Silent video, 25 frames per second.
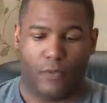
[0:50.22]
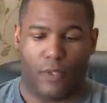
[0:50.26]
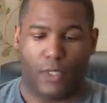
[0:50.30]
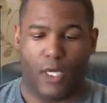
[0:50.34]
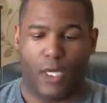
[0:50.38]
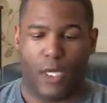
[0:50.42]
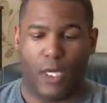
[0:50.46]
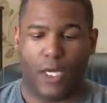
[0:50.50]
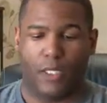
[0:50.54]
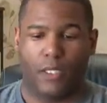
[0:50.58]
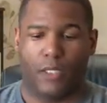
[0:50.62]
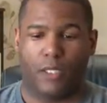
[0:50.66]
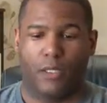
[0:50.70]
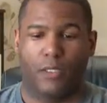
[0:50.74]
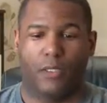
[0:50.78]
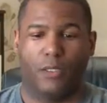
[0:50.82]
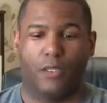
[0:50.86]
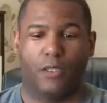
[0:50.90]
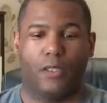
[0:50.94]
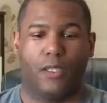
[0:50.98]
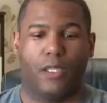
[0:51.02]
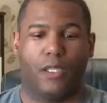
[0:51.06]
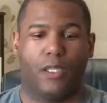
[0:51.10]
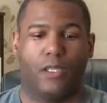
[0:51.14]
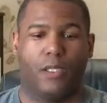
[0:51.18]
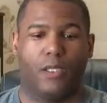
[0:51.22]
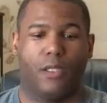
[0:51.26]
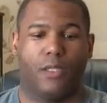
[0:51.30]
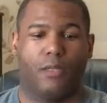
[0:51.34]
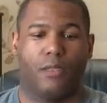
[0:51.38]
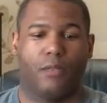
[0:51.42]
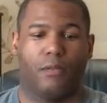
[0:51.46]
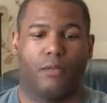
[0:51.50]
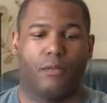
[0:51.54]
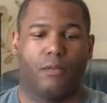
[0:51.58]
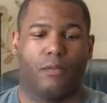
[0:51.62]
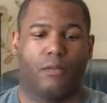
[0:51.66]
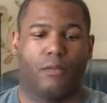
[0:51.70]
Got the
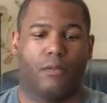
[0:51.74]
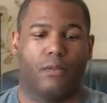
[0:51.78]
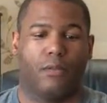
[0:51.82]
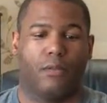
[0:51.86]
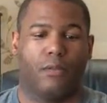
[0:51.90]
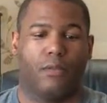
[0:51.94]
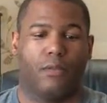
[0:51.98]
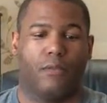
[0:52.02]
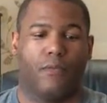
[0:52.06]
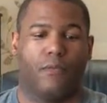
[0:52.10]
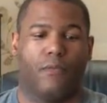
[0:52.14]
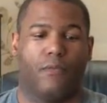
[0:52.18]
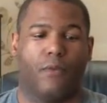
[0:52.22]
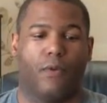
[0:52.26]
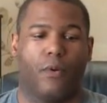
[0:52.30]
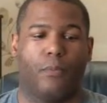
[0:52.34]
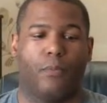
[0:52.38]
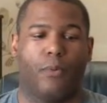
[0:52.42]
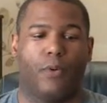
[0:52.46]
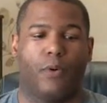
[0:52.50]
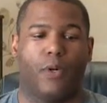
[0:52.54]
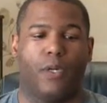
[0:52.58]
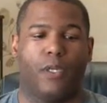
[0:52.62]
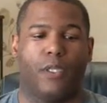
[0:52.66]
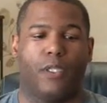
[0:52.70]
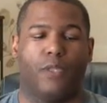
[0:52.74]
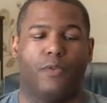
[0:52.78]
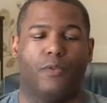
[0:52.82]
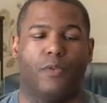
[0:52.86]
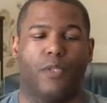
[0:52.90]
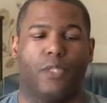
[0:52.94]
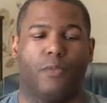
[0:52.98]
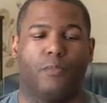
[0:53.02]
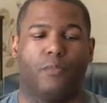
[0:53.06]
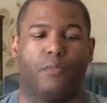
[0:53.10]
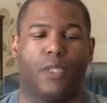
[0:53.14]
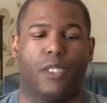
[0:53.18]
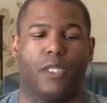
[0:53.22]
four port
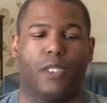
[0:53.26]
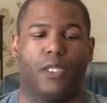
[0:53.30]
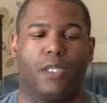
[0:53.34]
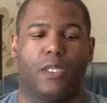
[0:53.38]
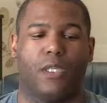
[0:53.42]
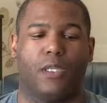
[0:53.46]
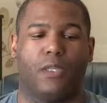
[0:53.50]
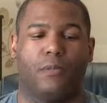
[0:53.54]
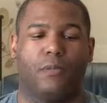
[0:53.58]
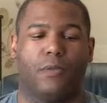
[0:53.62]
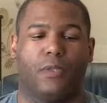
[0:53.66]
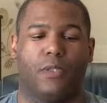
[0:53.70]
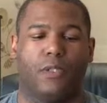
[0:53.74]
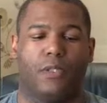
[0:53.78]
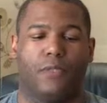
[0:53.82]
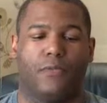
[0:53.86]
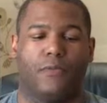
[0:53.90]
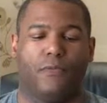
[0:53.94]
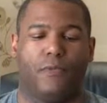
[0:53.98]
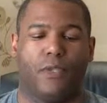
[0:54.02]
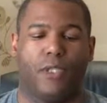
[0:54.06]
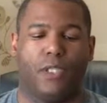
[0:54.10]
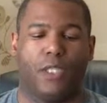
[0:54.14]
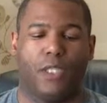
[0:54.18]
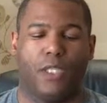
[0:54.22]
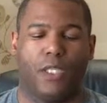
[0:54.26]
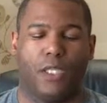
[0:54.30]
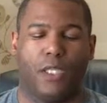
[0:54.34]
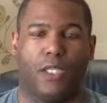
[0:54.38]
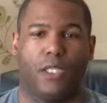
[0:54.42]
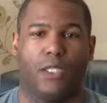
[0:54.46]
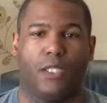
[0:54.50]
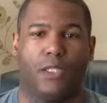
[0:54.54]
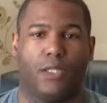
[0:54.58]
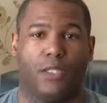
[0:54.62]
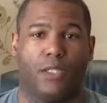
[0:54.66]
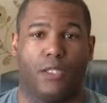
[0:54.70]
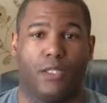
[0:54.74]
USB hub. It's funny
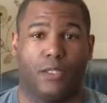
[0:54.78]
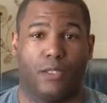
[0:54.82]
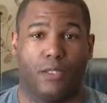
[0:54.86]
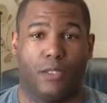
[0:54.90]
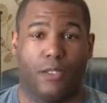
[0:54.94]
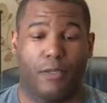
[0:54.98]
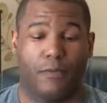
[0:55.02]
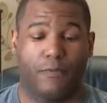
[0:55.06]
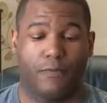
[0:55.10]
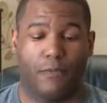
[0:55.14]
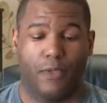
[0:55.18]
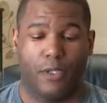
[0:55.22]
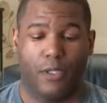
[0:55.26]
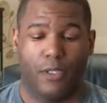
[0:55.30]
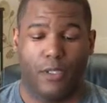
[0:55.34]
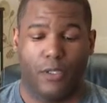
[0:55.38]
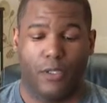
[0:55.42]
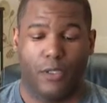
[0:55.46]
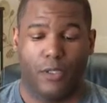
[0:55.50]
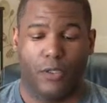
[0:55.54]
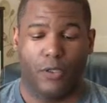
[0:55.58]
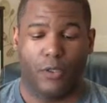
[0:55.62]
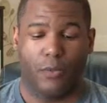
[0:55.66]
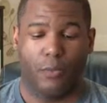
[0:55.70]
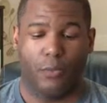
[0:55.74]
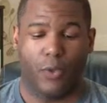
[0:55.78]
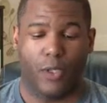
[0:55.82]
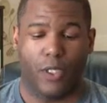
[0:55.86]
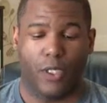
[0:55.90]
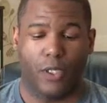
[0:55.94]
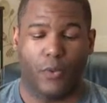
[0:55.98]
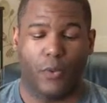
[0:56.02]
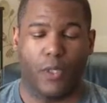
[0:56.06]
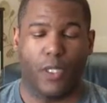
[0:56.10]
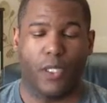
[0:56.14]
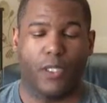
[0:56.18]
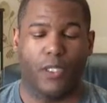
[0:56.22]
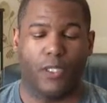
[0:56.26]
getting into this stuff you pretty
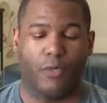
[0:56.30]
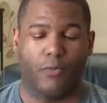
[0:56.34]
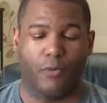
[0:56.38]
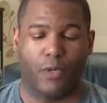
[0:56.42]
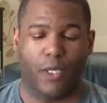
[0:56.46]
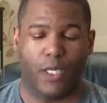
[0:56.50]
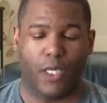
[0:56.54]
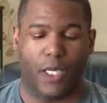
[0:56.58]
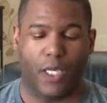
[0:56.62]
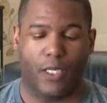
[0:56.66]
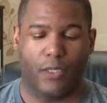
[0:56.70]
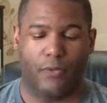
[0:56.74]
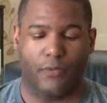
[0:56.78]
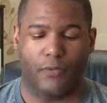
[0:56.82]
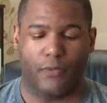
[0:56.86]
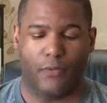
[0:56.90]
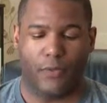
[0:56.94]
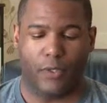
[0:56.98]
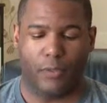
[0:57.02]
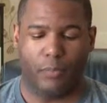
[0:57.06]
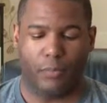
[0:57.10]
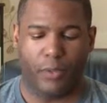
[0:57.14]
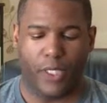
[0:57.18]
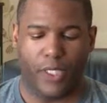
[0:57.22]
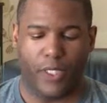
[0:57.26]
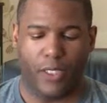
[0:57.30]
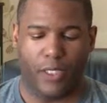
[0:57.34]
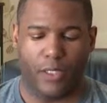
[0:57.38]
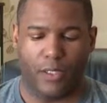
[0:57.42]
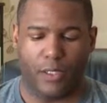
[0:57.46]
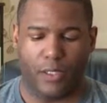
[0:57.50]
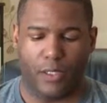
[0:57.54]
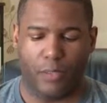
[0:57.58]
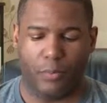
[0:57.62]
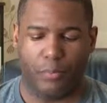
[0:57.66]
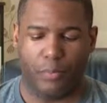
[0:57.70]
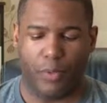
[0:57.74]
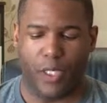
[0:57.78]
quickly run out of places
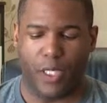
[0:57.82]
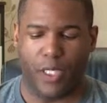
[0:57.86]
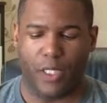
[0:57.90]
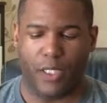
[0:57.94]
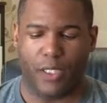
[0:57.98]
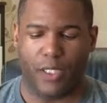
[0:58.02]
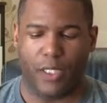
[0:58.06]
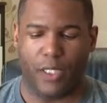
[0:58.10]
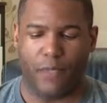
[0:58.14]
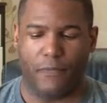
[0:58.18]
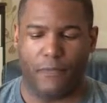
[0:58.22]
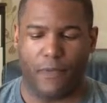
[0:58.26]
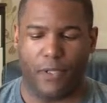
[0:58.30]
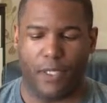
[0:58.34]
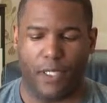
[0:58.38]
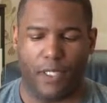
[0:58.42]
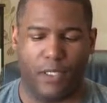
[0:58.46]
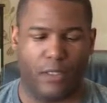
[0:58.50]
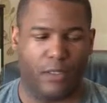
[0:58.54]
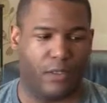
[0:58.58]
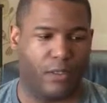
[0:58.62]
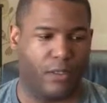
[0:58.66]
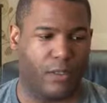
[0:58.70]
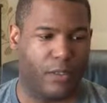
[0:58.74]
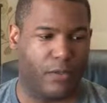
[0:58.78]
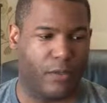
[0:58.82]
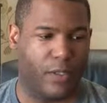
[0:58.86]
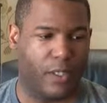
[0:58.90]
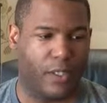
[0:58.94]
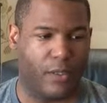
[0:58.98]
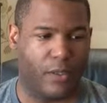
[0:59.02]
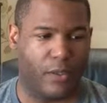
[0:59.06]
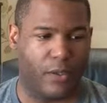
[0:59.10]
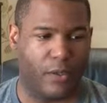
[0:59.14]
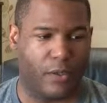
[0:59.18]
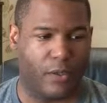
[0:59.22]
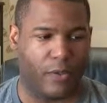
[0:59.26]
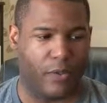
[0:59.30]
to plug stuff in. I
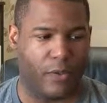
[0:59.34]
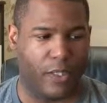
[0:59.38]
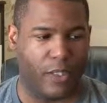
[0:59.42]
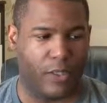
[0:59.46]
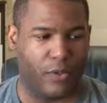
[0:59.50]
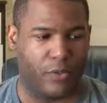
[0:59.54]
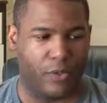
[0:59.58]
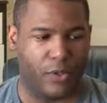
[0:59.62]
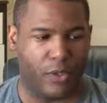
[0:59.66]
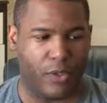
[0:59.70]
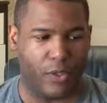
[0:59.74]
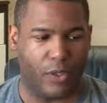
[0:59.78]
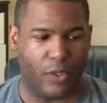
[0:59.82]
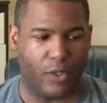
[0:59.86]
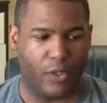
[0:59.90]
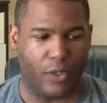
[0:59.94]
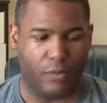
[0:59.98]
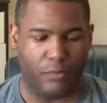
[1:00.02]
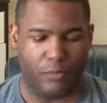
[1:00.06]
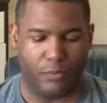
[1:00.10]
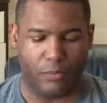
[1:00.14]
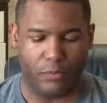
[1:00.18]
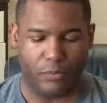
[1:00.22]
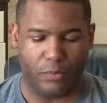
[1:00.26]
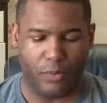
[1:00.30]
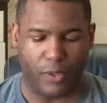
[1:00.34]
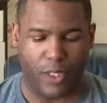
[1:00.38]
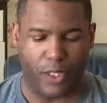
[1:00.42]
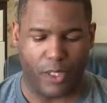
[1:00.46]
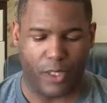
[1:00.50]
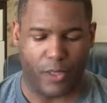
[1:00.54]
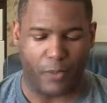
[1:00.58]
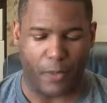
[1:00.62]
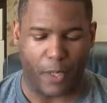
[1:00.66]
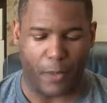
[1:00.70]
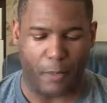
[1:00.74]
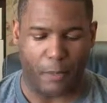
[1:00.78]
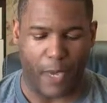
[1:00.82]
already used all the plugs
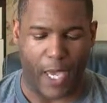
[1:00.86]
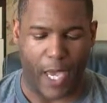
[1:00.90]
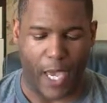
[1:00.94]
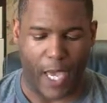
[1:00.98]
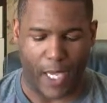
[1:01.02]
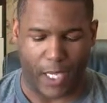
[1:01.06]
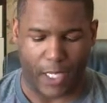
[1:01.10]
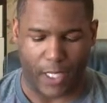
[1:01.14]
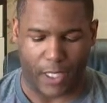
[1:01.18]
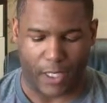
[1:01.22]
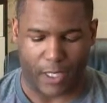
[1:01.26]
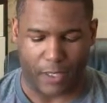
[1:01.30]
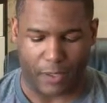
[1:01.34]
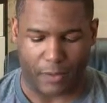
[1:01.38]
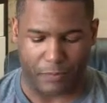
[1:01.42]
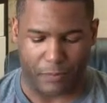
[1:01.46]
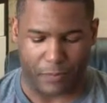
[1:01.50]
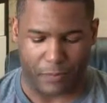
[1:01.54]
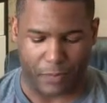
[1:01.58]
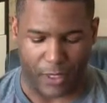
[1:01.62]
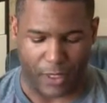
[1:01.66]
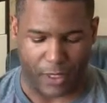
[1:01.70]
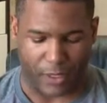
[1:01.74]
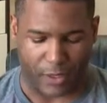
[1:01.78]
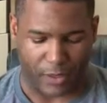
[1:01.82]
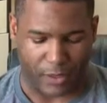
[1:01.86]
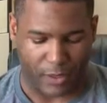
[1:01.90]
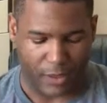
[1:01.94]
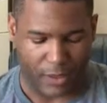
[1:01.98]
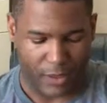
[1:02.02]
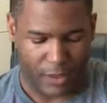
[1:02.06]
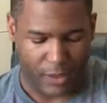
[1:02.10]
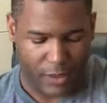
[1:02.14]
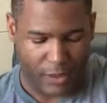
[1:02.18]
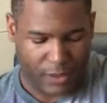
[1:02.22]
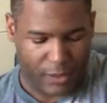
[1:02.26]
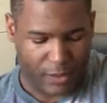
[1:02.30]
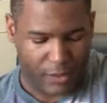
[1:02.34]
on my Mac and I'm
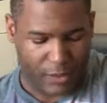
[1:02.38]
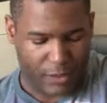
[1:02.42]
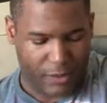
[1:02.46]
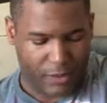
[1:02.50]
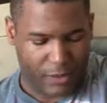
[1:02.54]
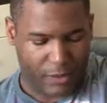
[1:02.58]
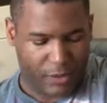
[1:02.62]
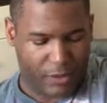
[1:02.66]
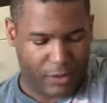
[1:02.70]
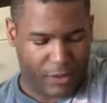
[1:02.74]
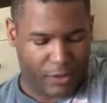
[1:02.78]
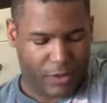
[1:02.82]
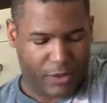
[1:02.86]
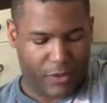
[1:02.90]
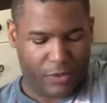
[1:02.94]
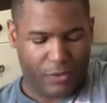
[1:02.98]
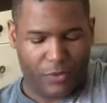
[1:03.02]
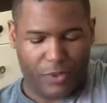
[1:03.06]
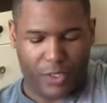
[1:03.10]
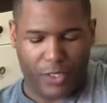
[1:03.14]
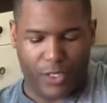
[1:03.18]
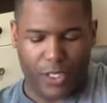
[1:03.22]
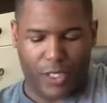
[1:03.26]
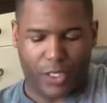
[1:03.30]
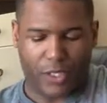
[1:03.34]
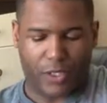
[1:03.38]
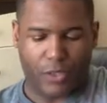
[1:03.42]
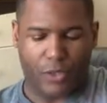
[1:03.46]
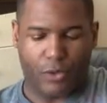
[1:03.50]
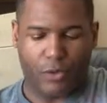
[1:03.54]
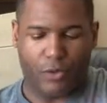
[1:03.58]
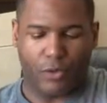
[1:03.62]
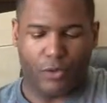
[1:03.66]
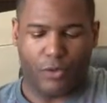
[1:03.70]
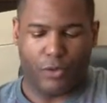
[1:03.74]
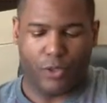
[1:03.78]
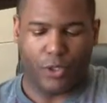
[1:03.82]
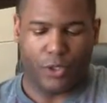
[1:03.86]
like using
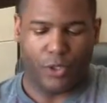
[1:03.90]
externals